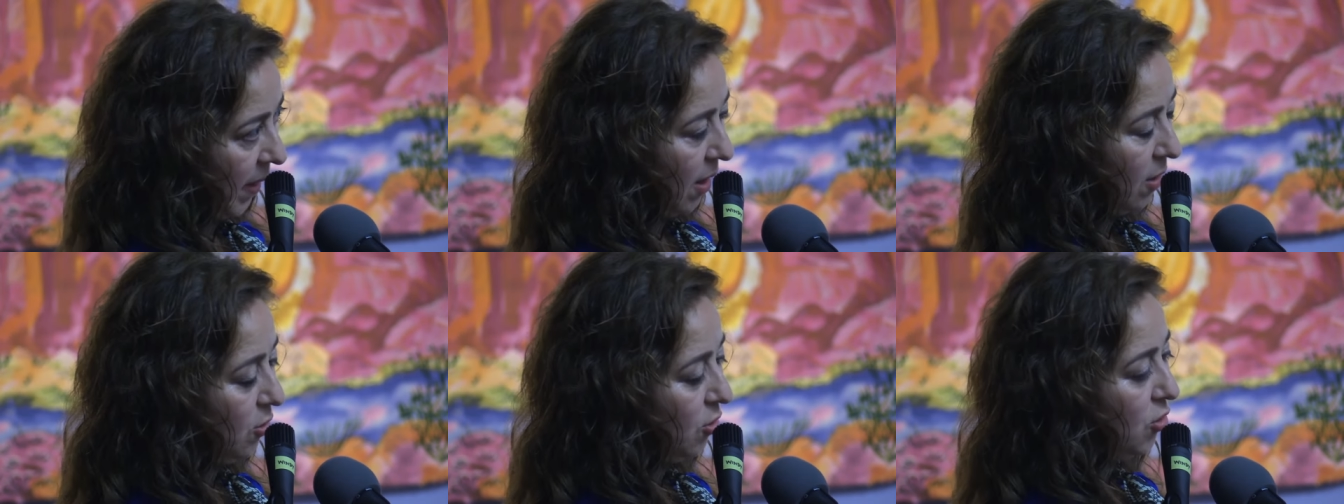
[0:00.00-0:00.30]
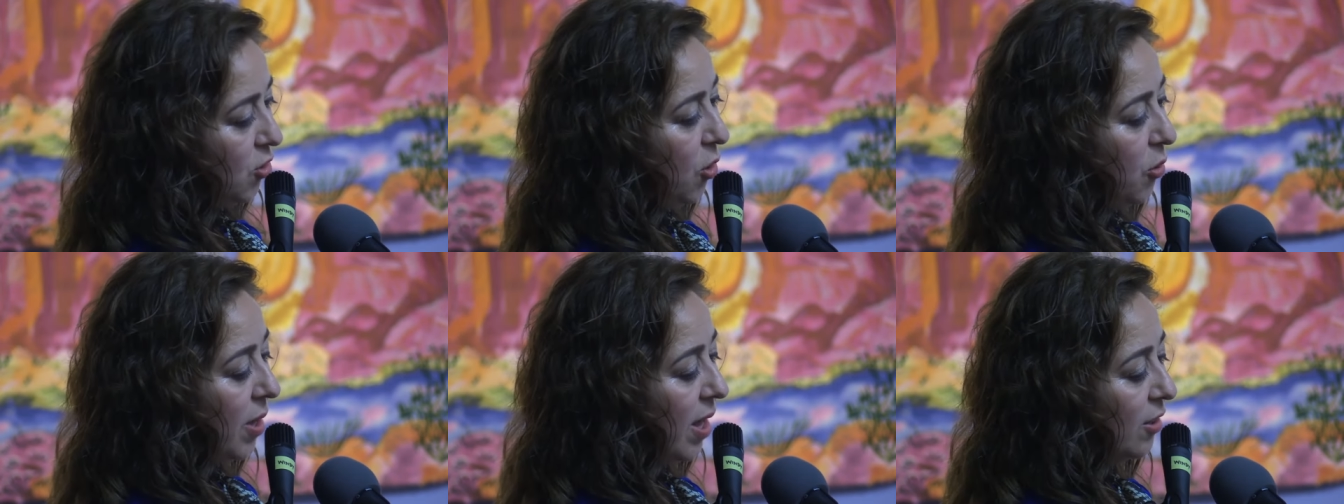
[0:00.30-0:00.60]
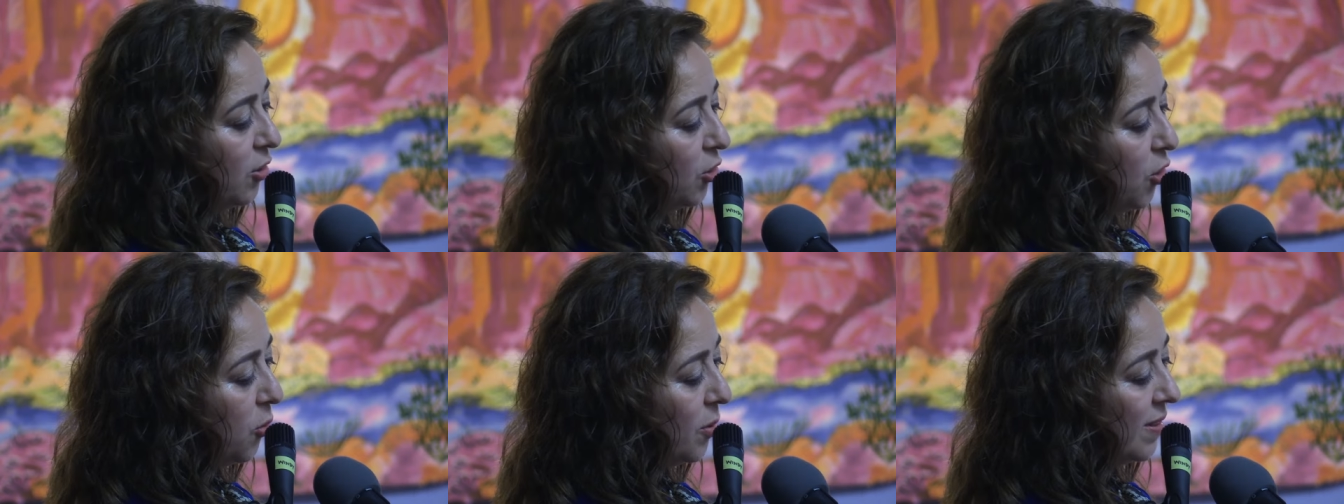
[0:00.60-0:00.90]
So yeah,
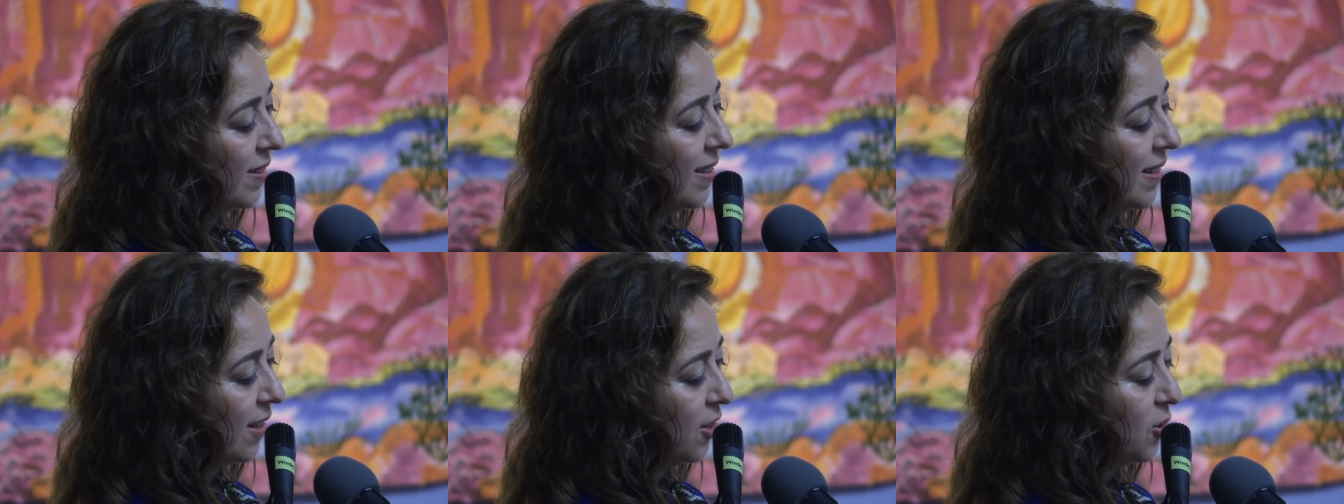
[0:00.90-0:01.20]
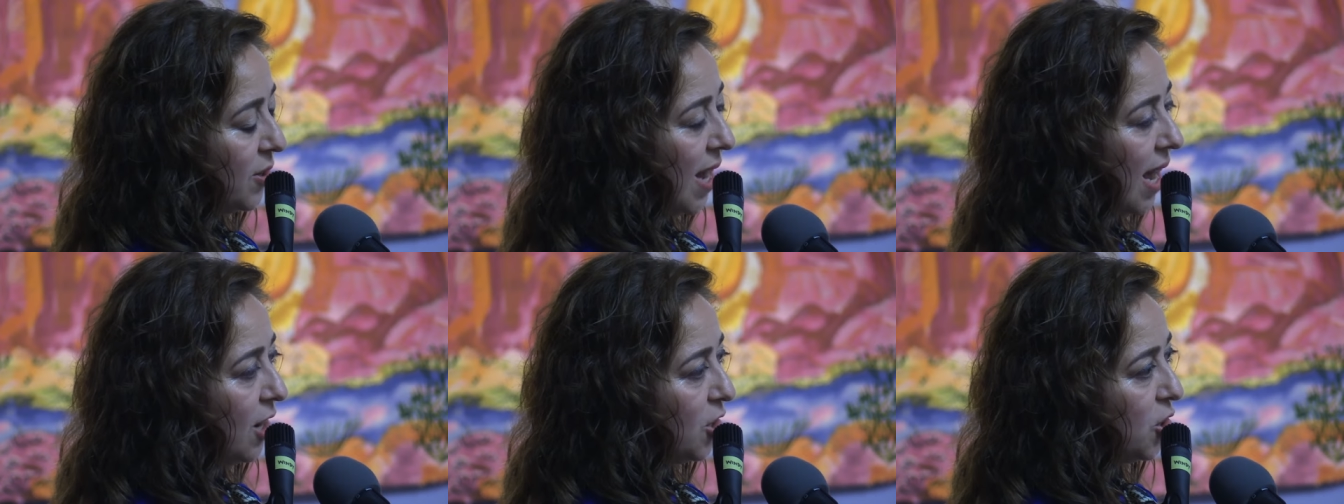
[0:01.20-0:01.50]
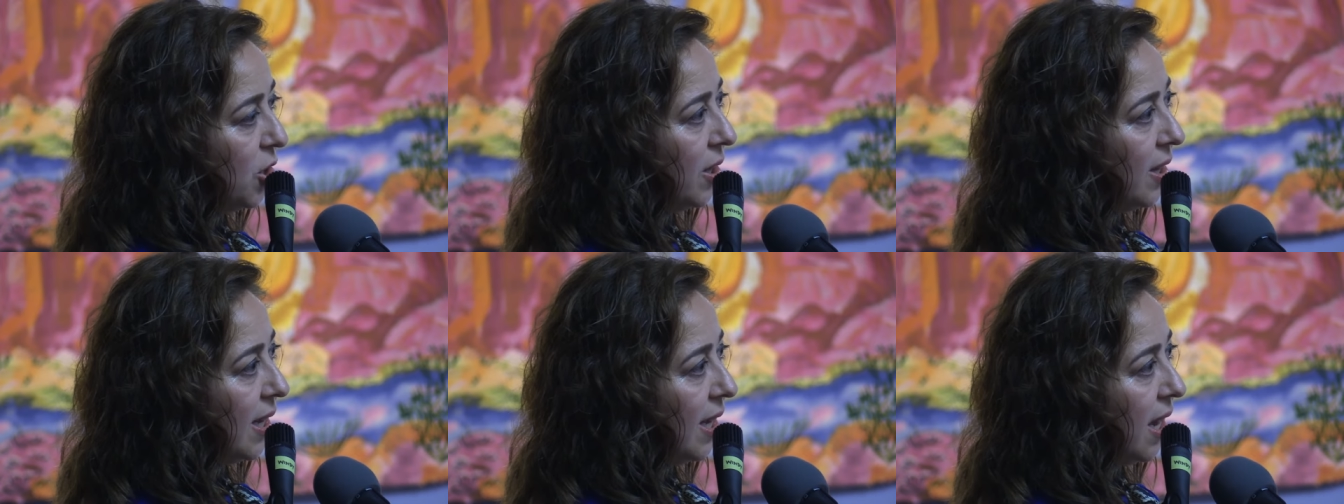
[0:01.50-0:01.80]
so there's
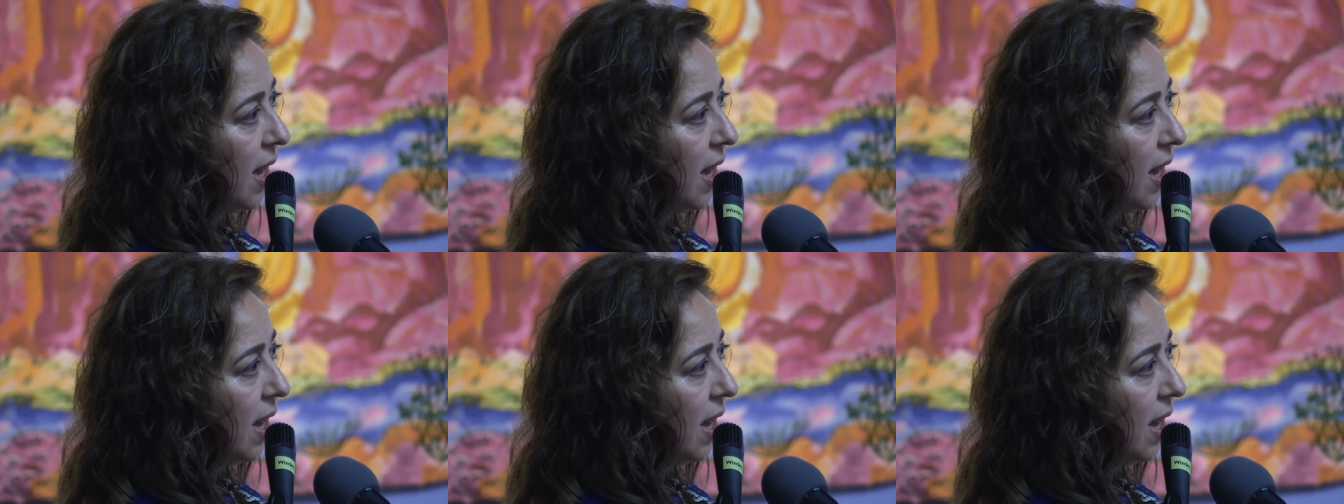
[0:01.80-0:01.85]
actually